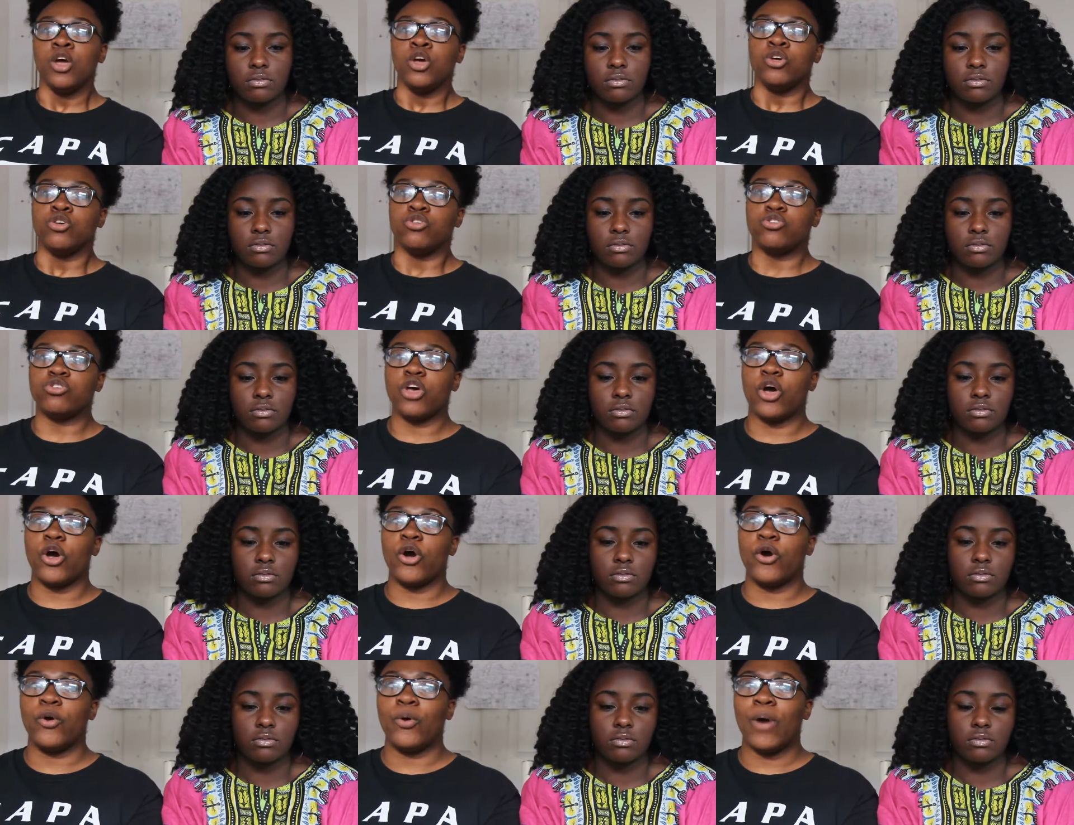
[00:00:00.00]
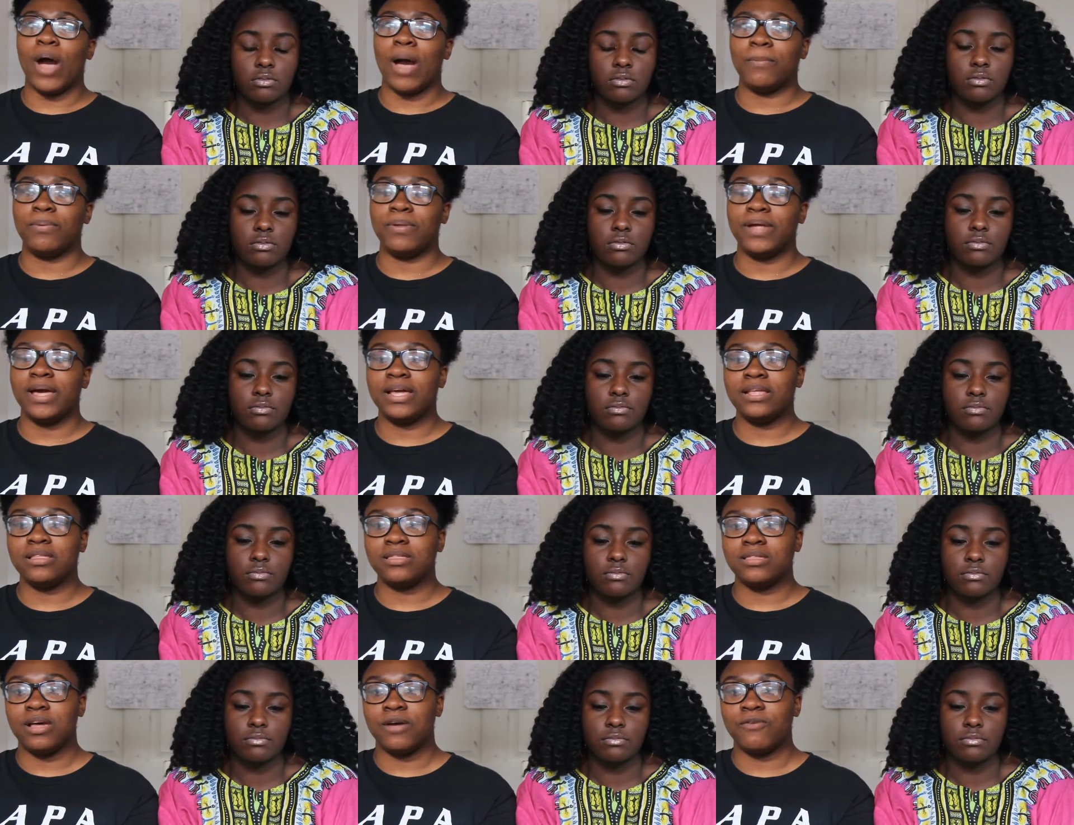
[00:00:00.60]
Speaker 1: so I
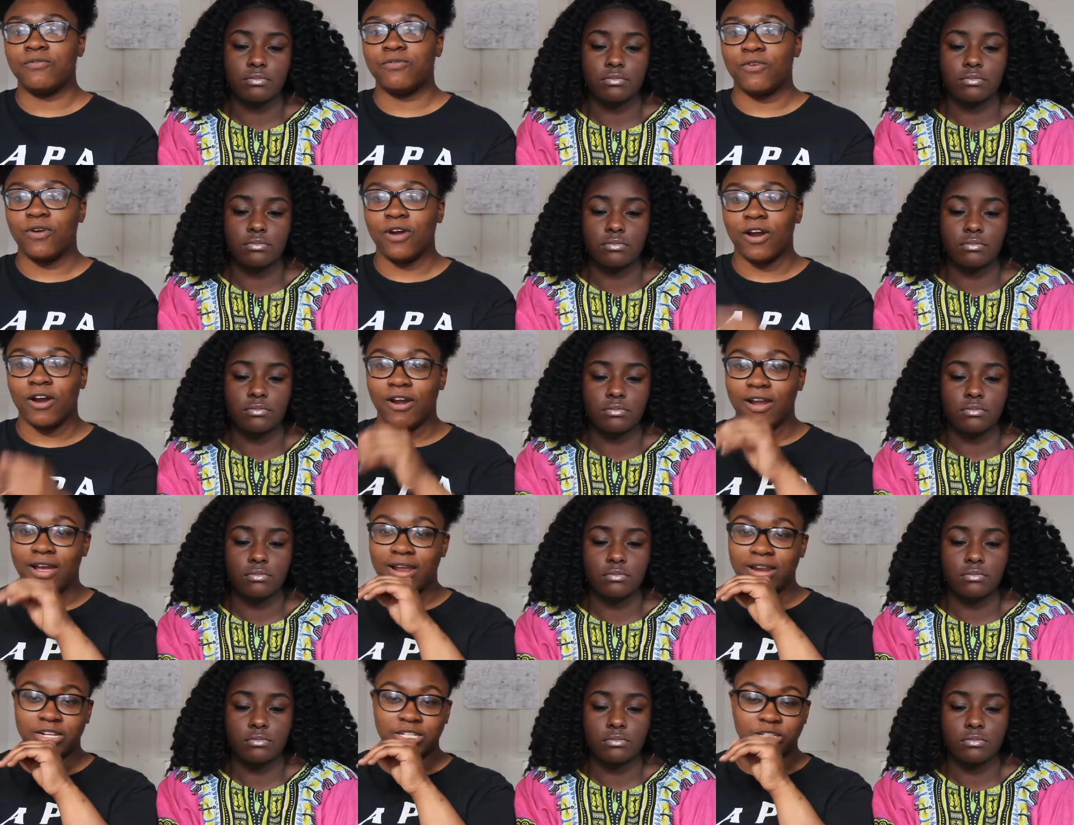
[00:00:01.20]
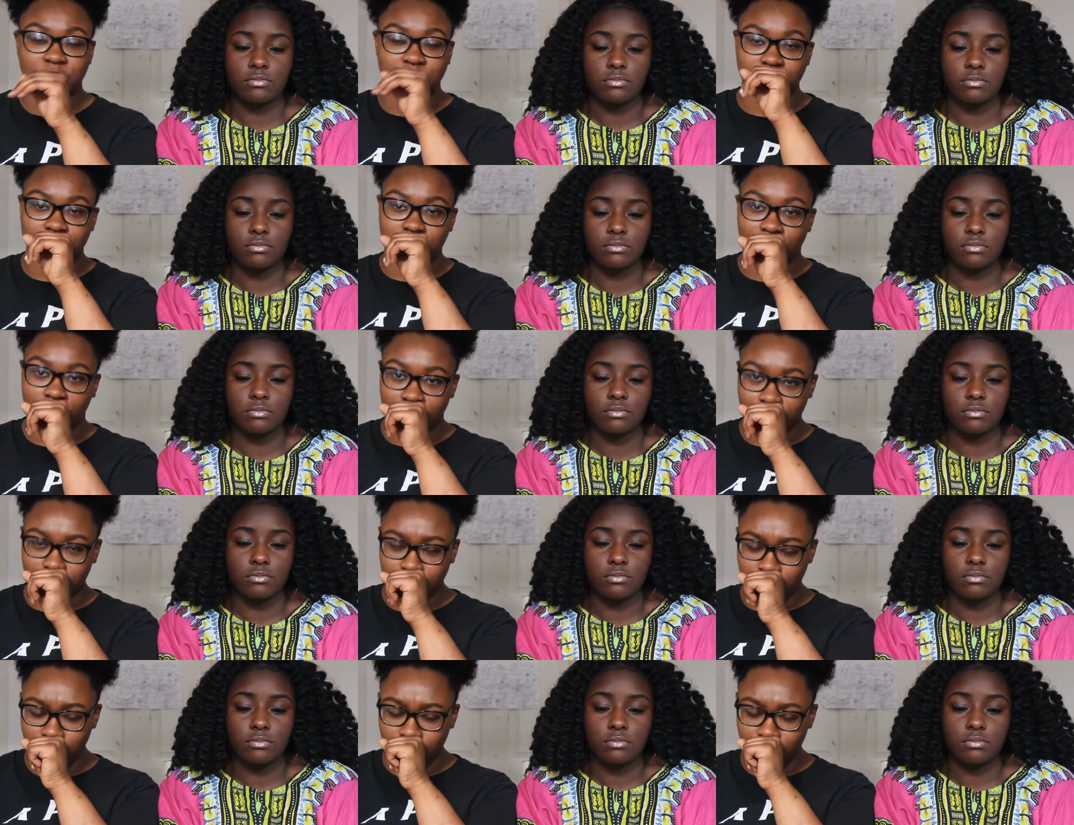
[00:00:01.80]
played some for her and she saw